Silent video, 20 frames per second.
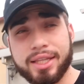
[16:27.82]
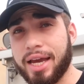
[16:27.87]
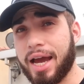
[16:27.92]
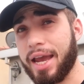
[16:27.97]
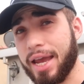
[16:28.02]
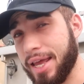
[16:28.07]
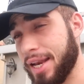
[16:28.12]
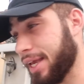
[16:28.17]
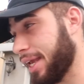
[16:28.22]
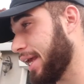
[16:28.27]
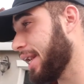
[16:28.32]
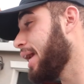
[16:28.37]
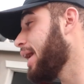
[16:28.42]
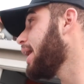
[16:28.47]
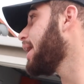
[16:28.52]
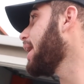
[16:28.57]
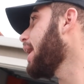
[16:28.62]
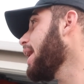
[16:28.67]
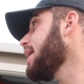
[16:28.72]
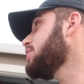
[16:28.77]
the i eight again.
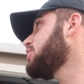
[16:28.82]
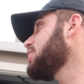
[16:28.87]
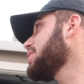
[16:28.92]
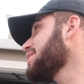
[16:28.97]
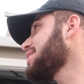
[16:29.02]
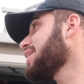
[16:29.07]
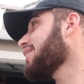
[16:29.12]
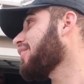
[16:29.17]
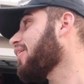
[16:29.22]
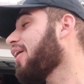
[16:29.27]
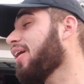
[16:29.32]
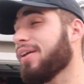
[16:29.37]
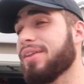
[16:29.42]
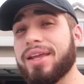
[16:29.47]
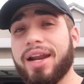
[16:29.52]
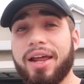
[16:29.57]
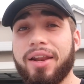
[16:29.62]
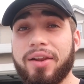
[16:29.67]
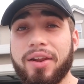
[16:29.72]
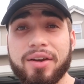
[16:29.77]
It's just a car
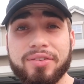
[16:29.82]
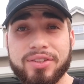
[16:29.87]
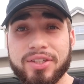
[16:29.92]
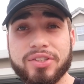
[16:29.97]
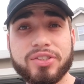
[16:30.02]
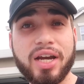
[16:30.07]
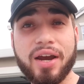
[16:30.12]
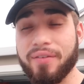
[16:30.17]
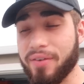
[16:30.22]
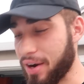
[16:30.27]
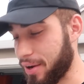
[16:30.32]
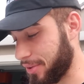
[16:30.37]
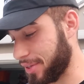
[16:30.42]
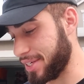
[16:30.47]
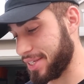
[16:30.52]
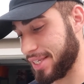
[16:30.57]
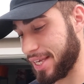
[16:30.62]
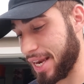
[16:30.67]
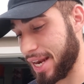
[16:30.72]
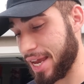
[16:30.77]
that I love to drive around
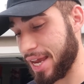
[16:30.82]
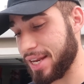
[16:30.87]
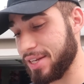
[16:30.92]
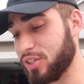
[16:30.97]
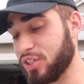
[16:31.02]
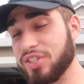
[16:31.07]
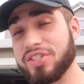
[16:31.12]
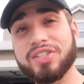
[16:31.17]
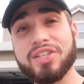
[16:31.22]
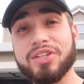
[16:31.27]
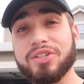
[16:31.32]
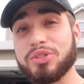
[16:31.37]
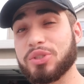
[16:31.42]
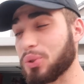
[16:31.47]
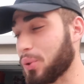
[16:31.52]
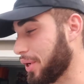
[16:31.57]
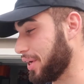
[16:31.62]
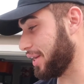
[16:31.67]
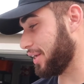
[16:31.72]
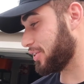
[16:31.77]
the city. It is just a
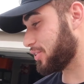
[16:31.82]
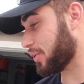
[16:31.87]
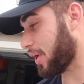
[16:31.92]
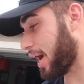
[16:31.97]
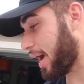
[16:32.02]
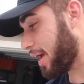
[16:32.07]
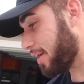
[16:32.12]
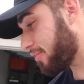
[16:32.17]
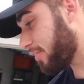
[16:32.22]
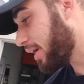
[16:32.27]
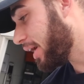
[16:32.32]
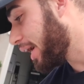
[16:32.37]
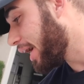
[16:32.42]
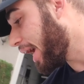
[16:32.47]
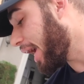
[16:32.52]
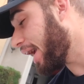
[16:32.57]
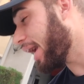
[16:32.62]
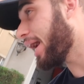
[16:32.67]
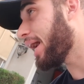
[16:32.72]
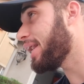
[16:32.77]
joy to drive,
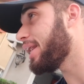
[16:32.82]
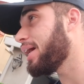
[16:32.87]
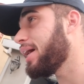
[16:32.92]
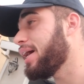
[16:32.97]
and